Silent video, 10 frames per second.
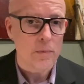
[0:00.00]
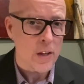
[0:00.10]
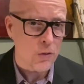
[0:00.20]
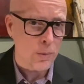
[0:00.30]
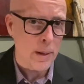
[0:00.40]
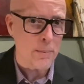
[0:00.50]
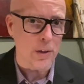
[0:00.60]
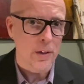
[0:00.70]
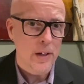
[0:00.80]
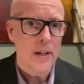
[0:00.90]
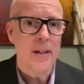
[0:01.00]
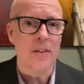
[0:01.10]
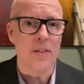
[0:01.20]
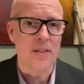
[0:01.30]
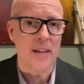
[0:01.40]
And remember,
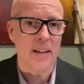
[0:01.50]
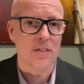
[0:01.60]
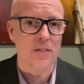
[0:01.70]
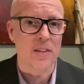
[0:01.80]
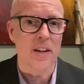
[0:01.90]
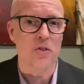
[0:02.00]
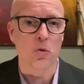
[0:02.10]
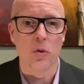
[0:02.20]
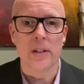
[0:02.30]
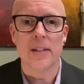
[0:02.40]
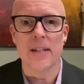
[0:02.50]
this exercise really